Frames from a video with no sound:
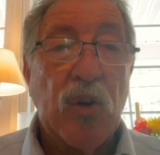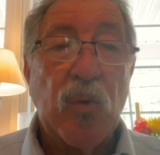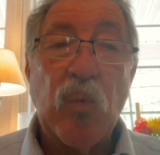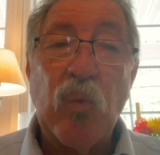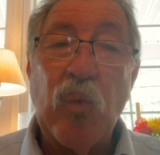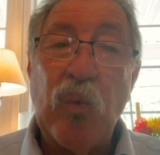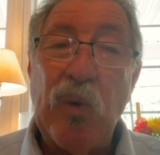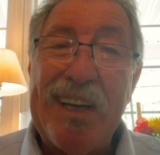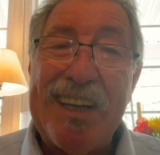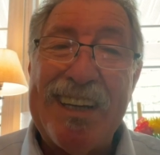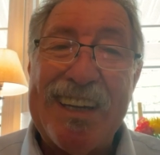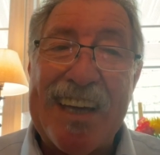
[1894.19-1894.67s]

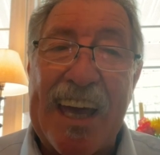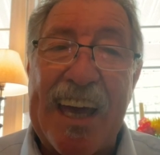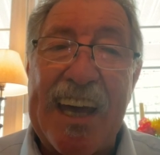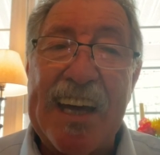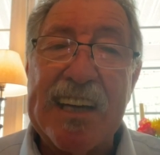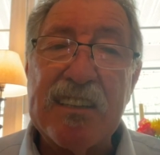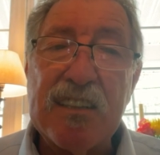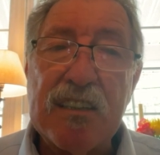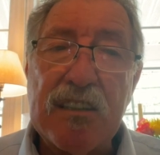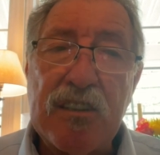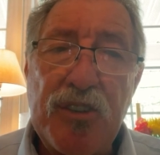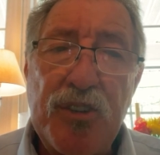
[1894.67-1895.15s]
we
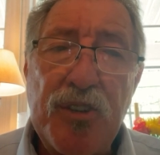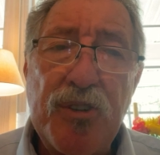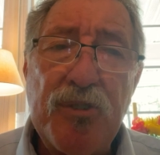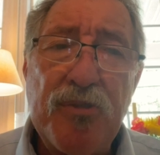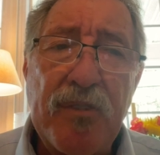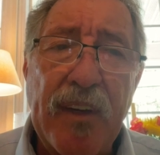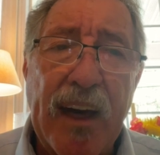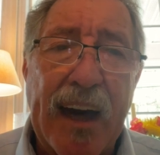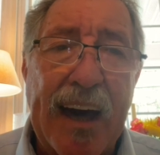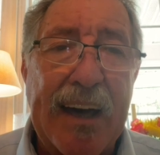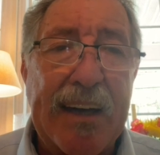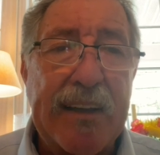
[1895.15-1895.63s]
can't do
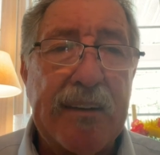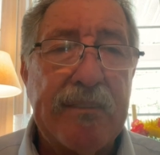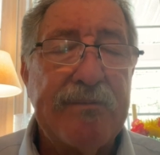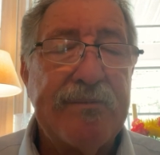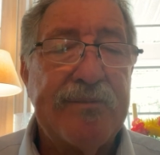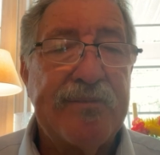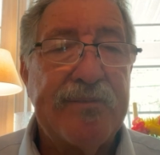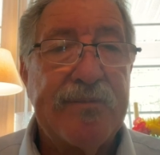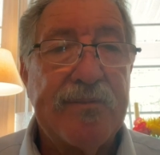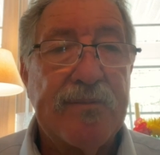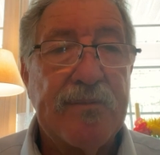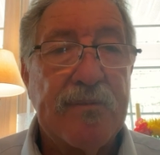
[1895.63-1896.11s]
that.
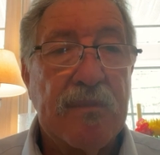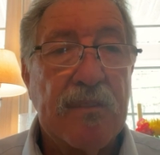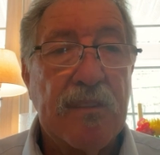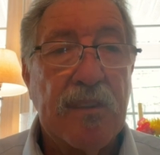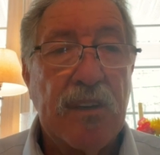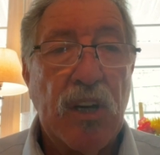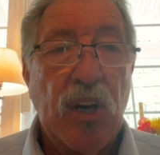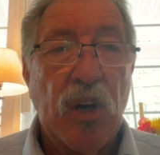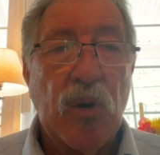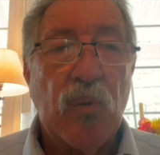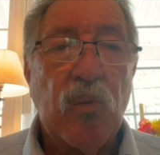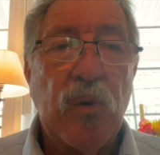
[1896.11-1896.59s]

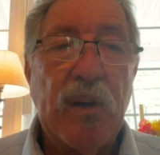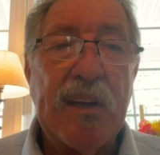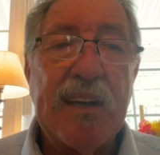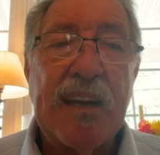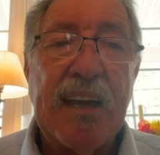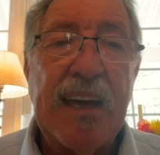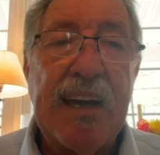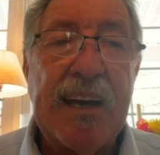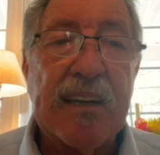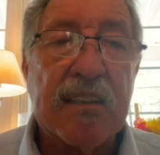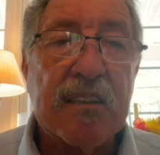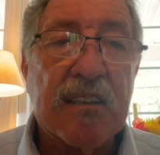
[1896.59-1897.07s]
We
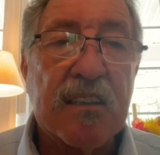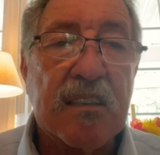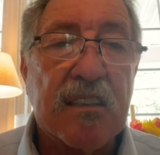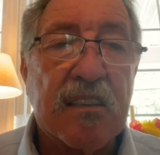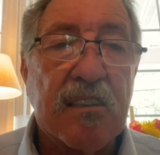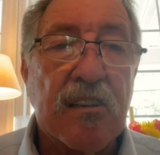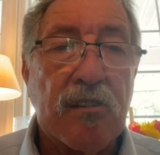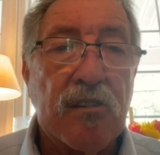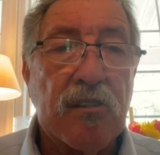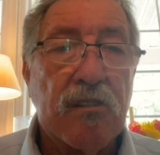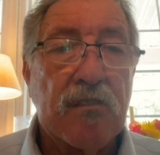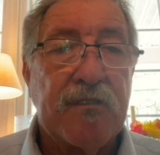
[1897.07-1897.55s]
can't
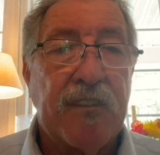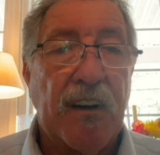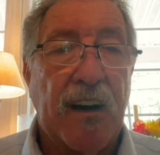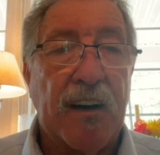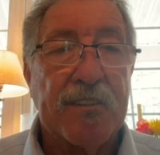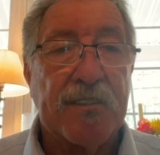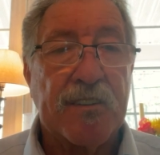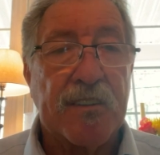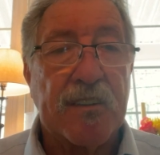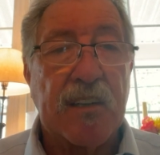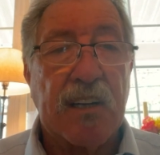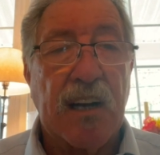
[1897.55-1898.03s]
serve
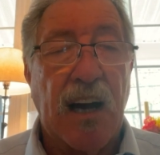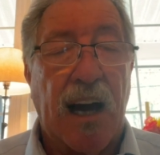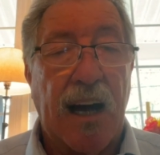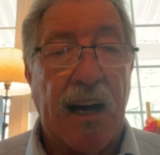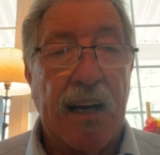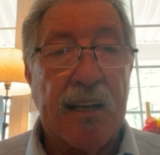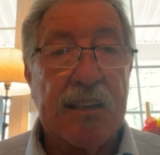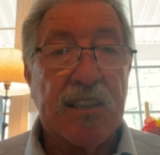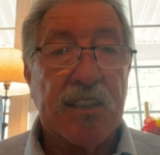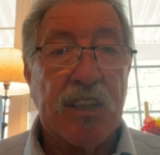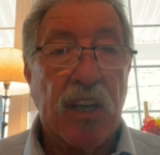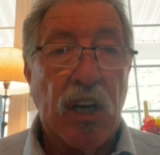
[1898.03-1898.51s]
other
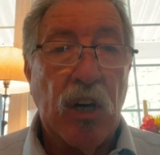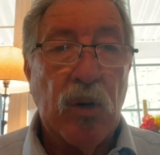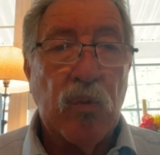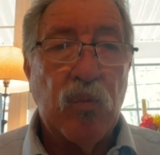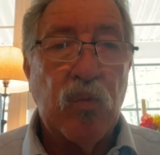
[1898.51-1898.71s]
gods.